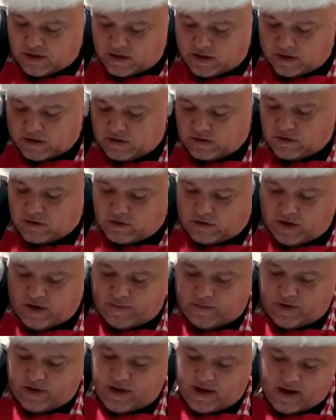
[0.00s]
scrape
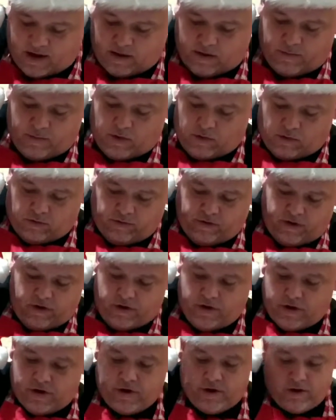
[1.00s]
it down the bowl real
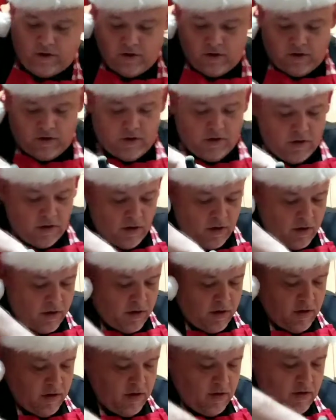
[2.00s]
good.
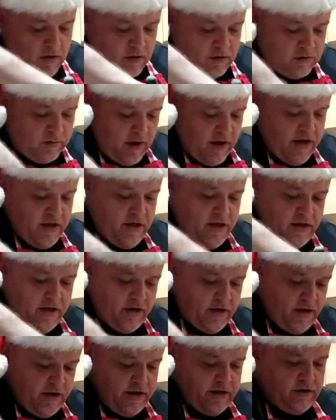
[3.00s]
That's why you need a
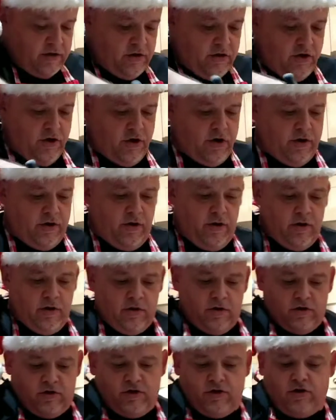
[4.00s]
nice, good,
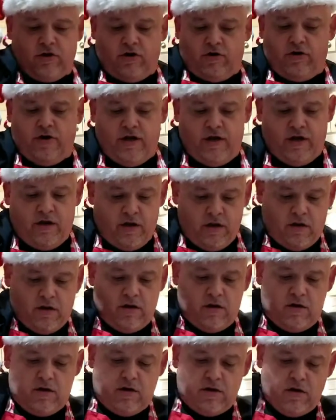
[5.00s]
sturdy,
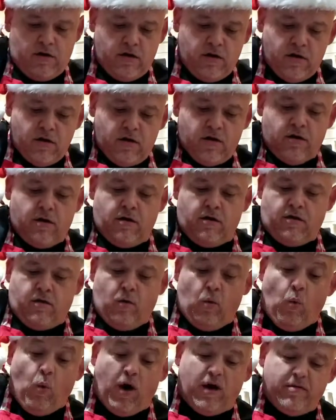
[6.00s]

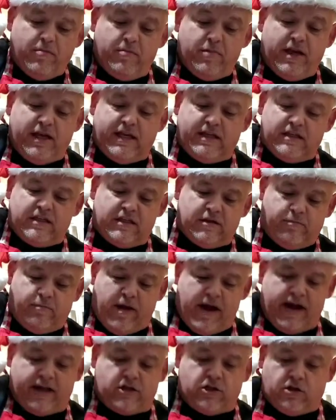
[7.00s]
one-piece
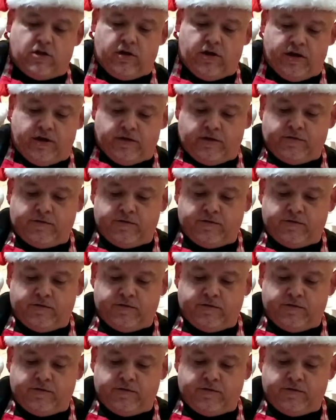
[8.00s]
spatula.